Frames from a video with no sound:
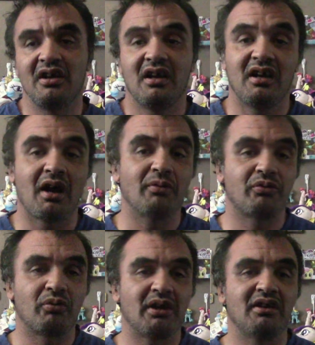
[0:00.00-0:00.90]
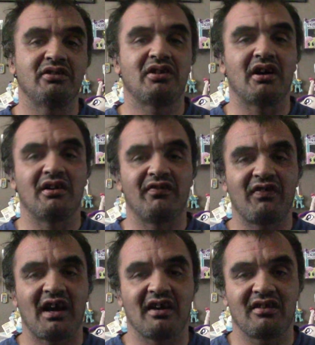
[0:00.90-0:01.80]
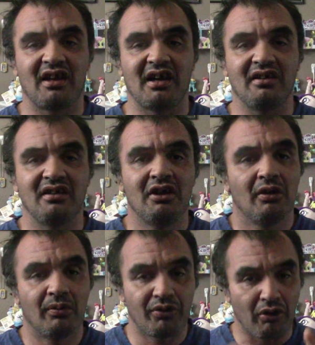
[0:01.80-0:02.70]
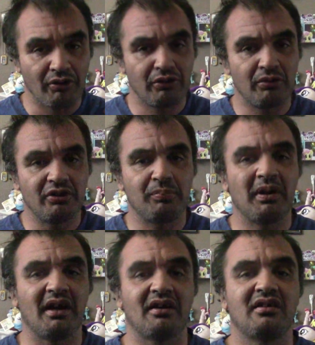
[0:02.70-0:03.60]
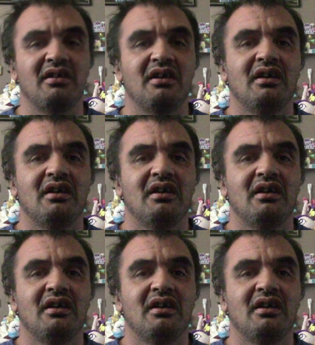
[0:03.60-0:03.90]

and I was raised on the fact that, with all due respect,